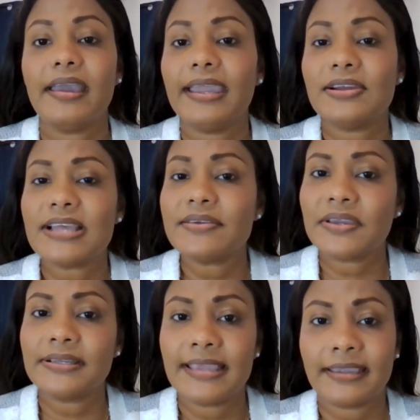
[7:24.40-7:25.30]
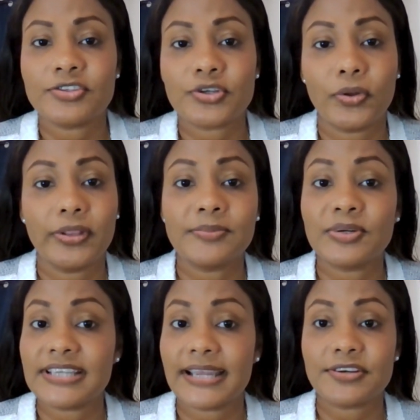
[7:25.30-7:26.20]
Here's how you can take control and
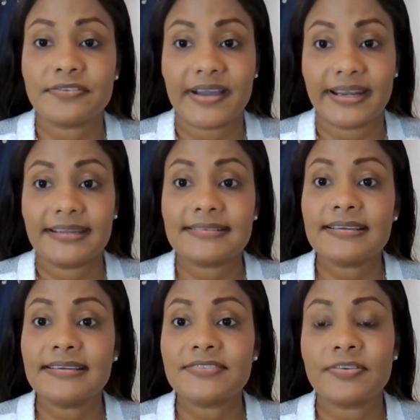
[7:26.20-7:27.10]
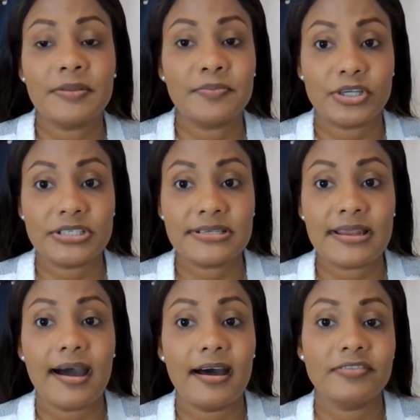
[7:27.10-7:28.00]
protect your finances from the
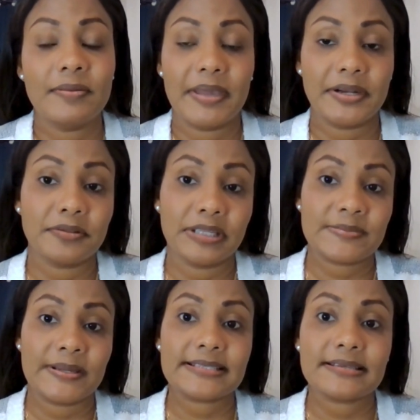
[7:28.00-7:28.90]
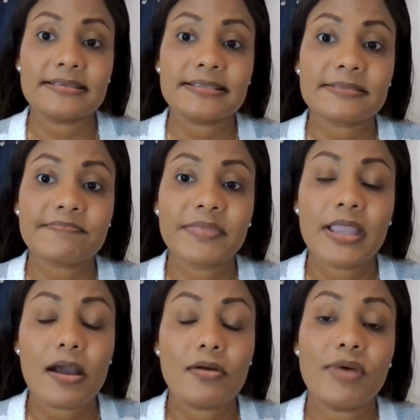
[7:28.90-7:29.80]
burden of medical expenses.
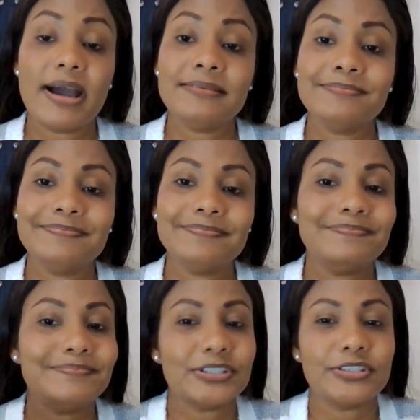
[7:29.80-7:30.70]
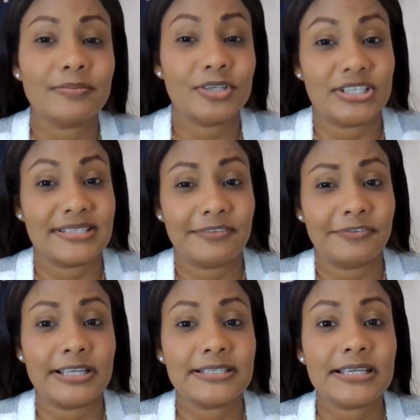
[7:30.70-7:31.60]
One, build an emergency
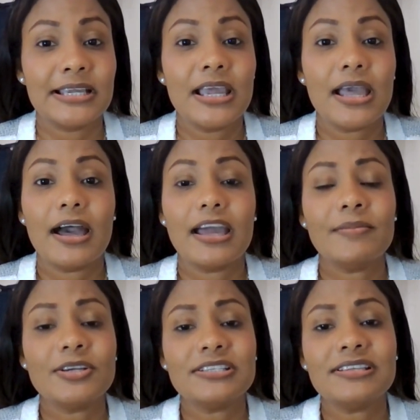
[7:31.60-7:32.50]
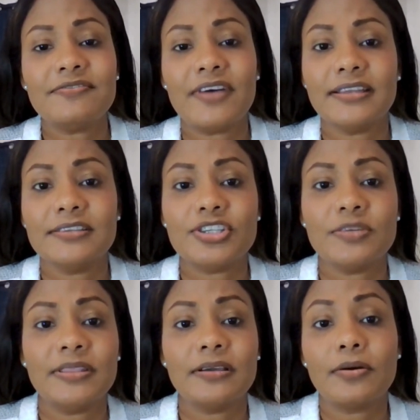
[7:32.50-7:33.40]
fund. An emergency fund
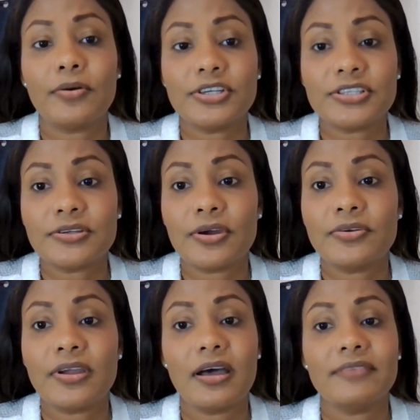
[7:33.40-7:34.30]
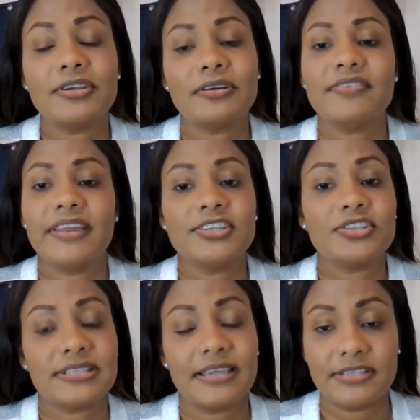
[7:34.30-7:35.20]
should be the cornerstone of your
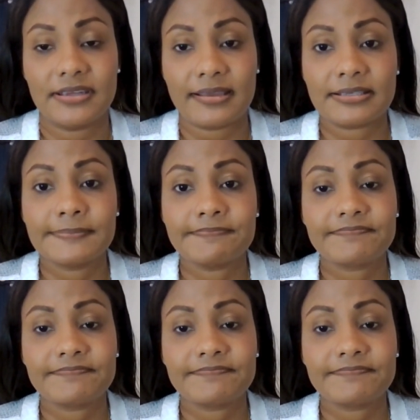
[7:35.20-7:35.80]
financial safety net.